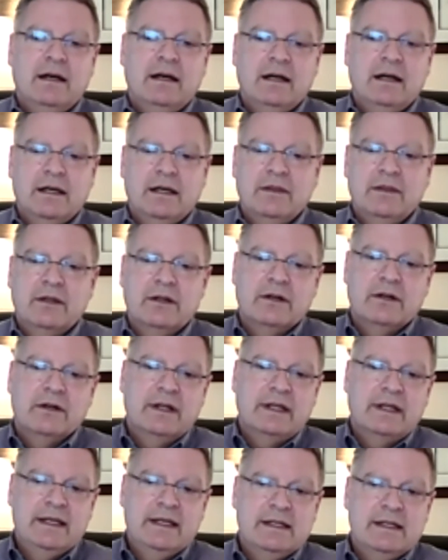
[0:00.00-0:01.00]
There
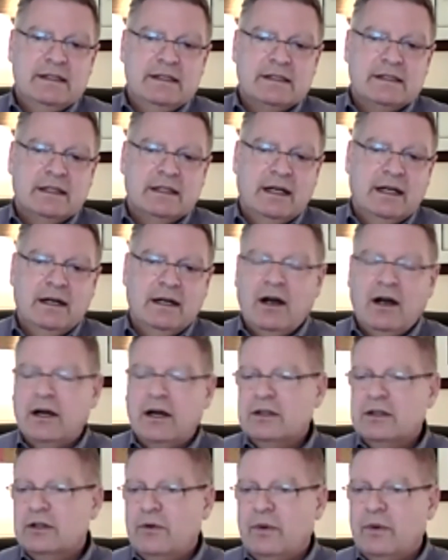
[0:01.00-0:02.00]
is
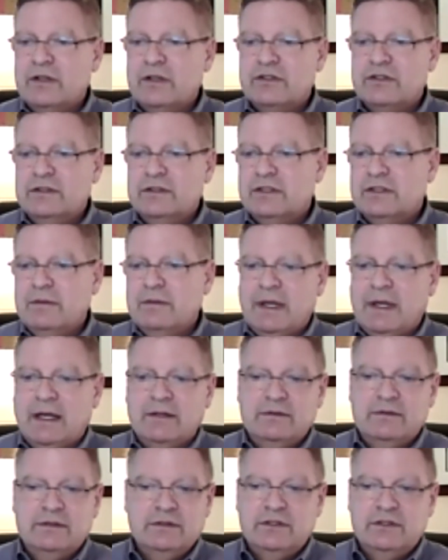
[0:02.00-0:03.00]
other questions
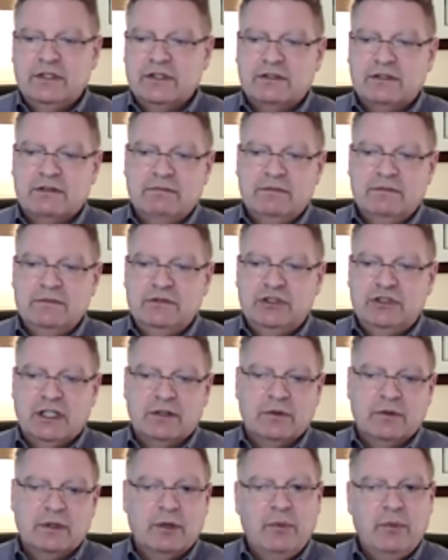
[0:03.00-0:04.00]
about just
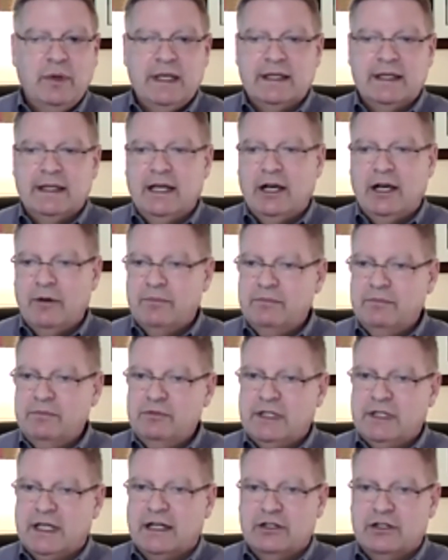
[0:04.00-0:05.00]
generally we can help
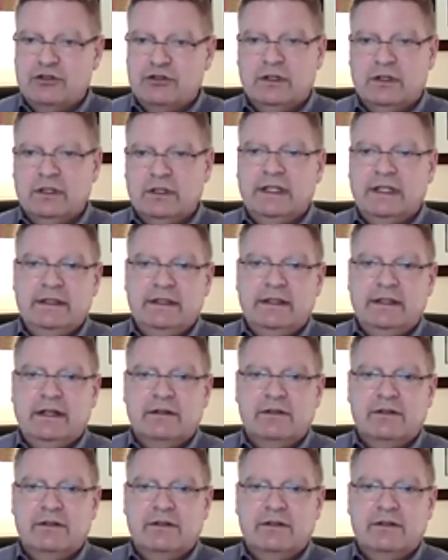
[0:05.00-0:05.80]
kind of drill in there.